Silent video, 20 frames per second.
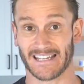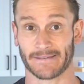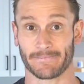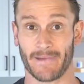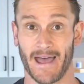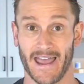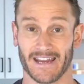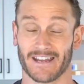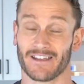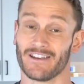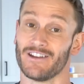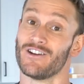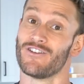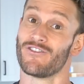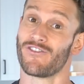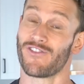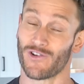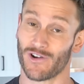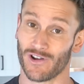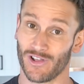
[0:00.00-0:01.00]
spike
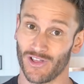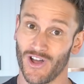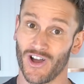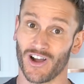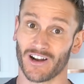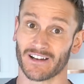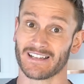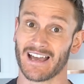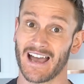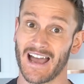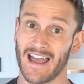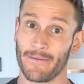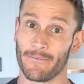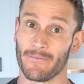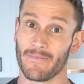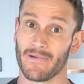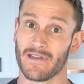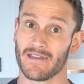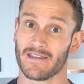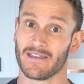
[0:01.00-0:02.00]
for a long
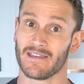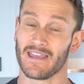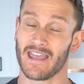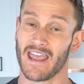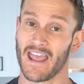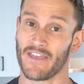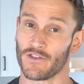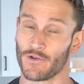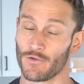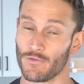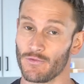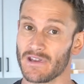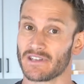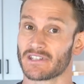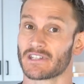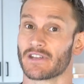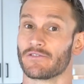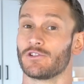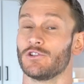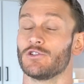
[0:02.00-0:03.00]
time. And the
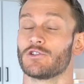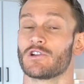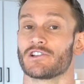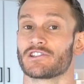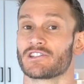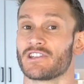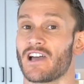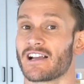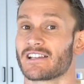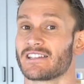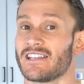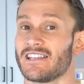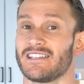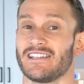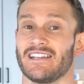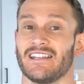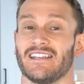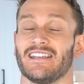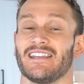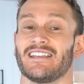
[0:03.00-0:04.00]
risk of glucose
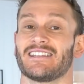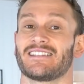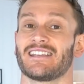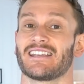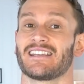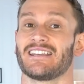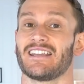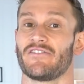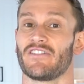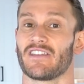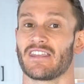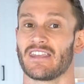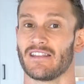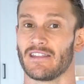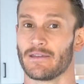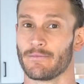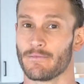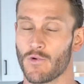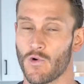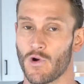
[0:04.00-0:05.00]
toxicity is
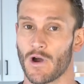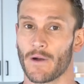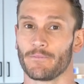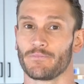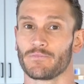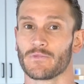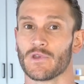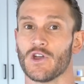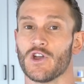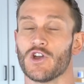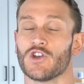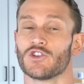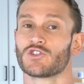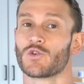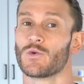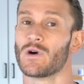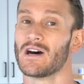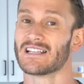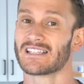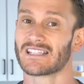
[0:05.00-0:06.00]
significantly more.
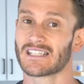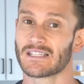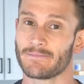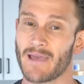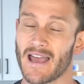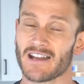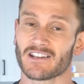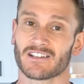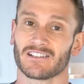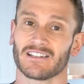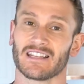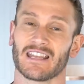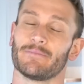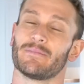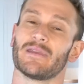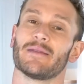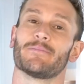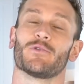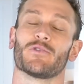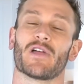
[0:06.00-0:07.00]
So, especially in
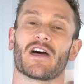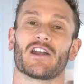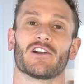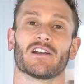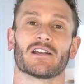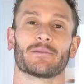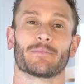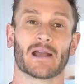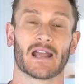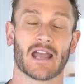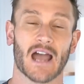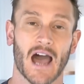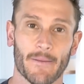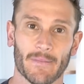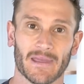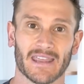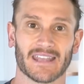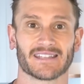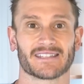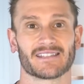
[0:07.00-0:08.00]
people that are
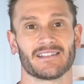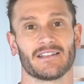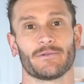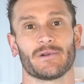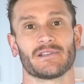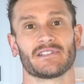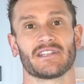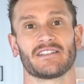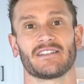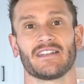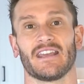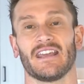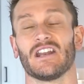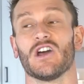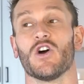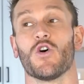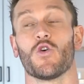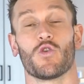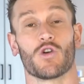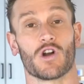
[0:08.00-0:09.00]
becoming insulin
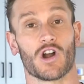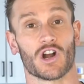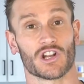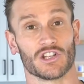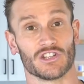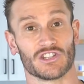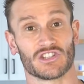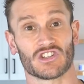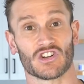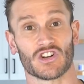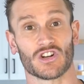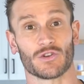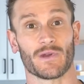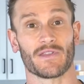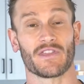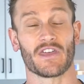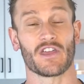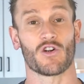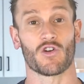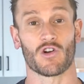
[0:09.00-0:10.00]
resistant or are concerned
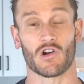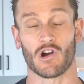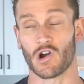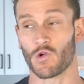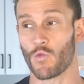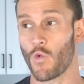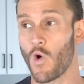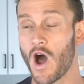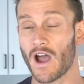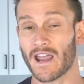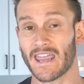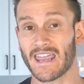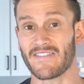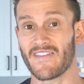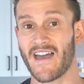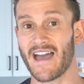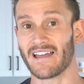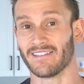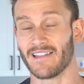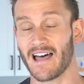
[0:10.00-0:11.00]
with it or are walking
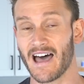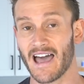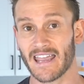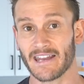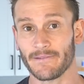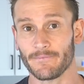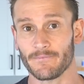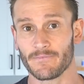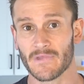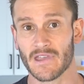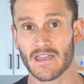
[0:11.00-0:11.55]
that line,